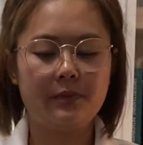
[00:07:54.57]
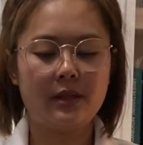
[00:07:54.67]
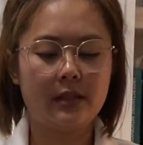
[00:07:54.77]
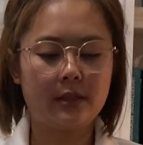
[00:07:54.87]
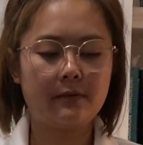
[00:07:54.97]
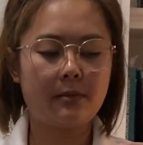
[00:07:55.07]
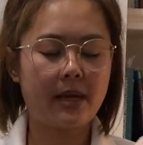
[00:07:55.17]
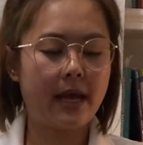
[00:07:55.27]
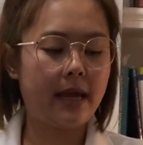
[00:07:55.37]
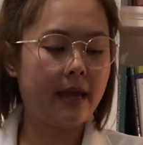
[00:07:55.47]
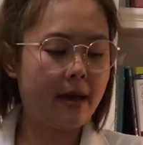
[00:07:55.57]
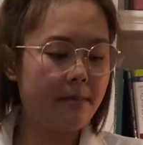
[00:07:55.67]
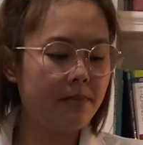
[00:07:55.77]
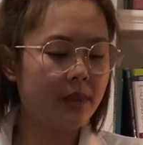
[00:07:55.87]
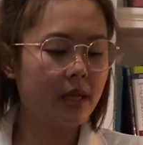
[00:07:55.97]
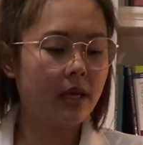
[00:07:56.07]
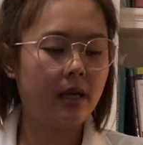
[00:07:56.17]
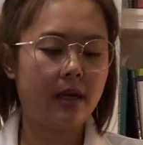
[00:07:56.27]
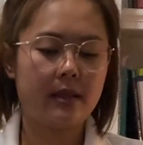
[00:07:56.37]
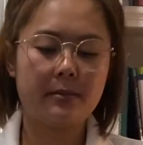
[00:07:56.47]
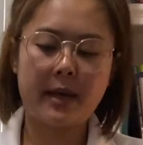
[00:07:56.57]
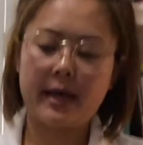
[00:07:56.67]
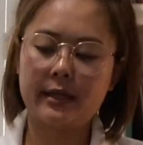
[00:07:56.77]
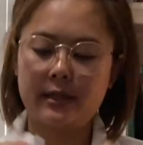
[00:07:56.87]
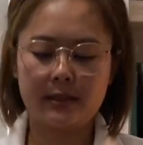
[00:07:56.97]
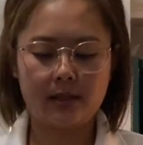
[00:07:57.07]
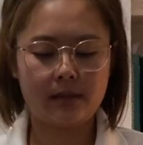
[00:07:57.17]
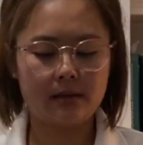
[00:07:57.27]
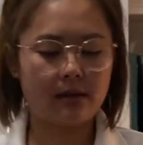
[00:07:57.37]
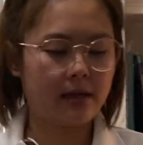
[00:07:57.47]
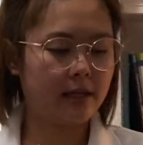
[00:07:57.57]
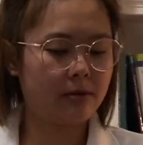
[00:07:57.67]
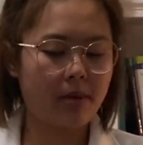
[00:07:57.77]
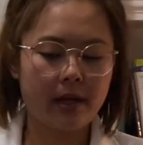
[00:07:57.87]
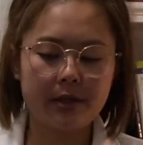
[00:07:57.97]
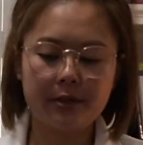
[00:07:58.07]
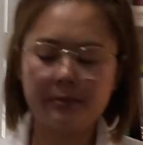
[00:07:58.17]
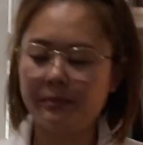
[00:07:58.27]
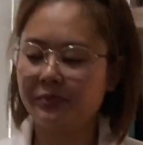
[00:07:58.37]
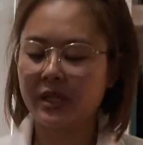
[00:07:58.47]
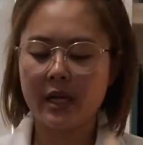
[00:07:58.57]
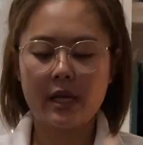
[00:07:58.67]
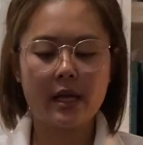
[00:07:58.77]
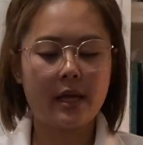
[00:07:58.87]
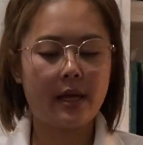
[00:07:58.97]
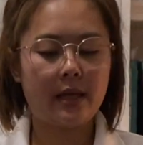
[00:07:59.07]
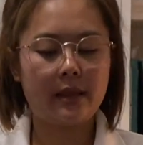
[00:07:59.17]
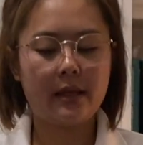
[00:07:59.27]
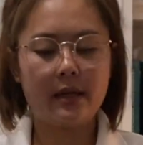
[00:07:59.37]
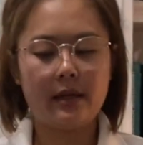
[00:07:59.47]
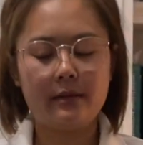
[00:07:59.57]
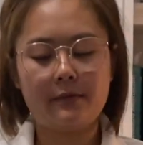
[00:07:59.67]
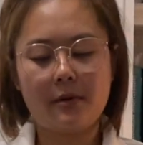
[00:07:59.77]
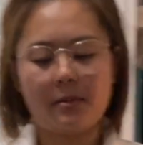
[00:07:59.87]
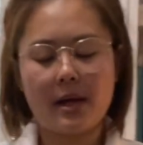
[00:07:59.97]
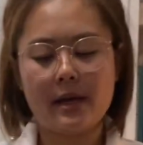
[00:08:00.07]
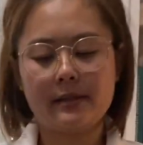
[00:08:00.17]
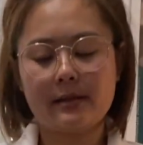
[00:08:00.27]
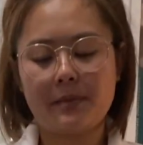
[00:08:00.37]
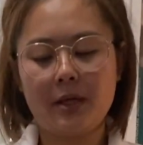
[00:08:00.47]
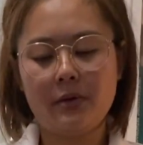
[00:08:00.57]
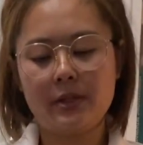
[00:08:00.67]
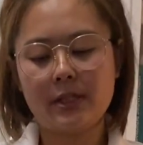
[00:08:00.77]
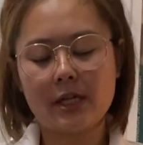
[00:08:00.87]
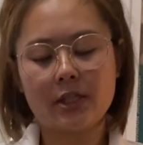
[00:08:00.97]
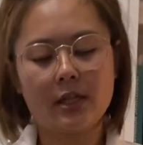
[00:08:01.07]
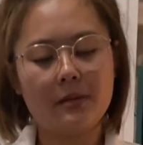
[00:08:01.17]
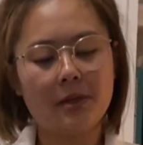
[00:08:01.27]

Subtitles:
This is for my IM, and the package is not expired. And then for my sub-Q injection, I'm